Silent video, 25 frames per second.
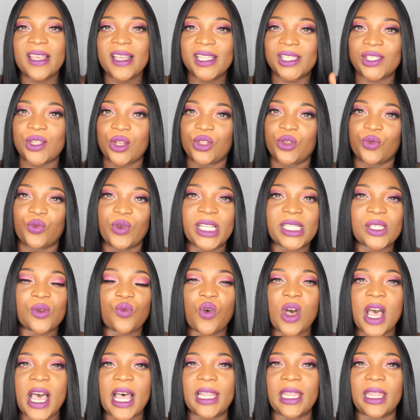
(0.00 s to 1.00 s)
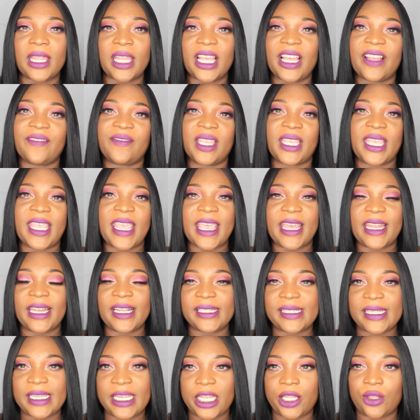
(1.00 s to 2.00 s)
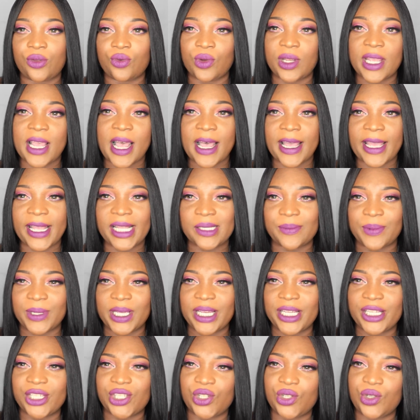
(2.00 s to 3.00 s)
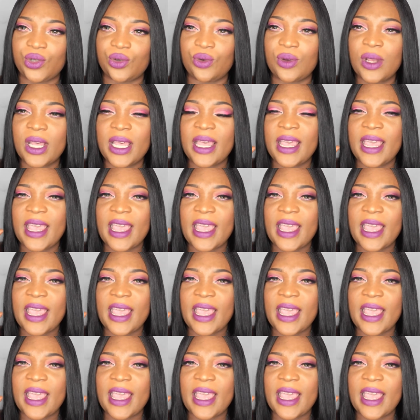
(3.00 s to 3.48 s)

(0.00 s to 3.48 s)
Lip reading: So the reason why I love the Canon T3i is because you